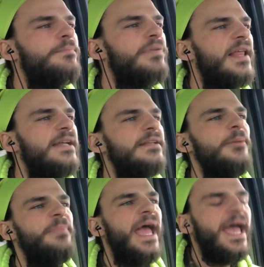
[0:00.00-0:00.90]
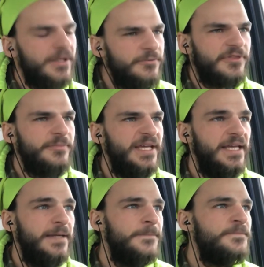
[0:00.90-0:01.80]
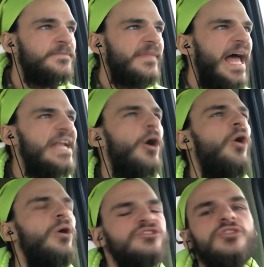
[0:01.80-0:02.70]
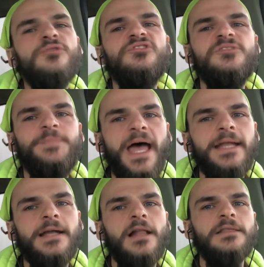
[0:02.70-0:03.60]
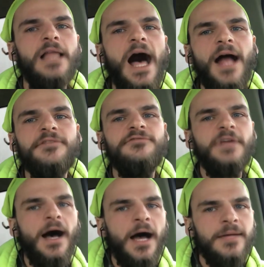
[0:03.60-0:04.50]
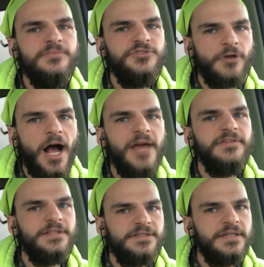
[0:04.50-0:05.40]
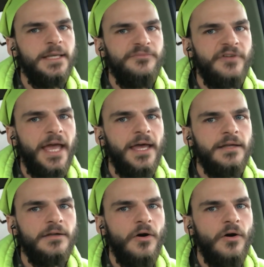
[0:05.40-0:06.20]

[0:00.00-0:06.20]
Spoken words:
played in a band with me had also spent a lot of time driving the same van